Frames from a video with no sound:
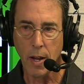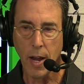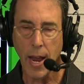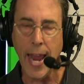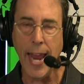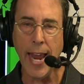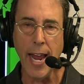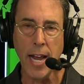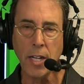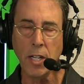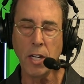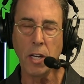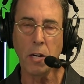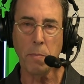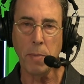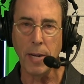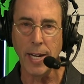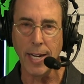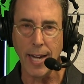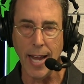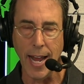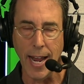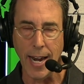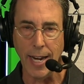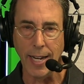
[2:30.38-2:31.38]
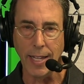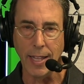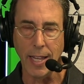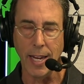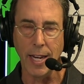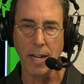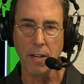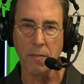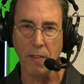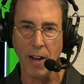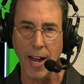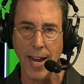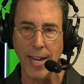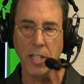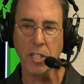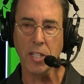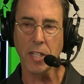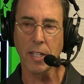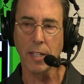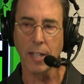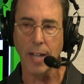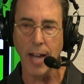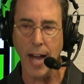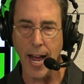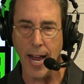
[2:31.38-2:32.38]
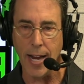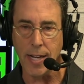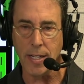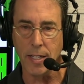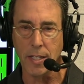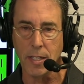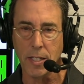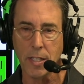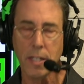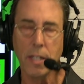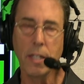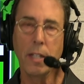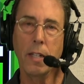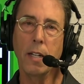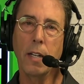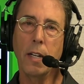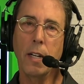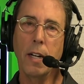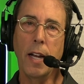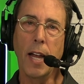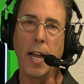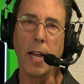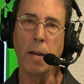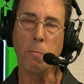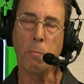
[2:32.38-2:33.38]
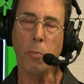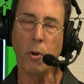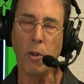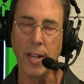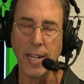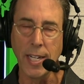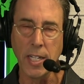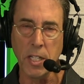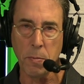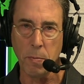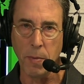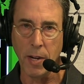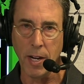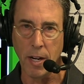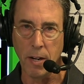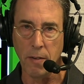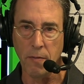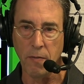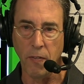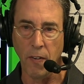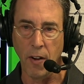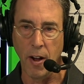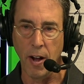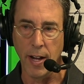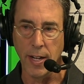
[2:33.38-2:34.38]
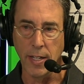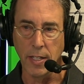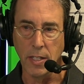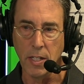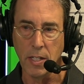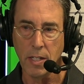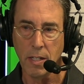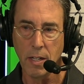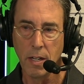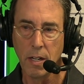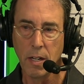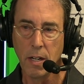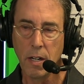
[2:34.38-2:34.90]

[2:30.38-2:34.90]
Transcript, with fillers: And you'd be getting the advice and guidance and placement and funds.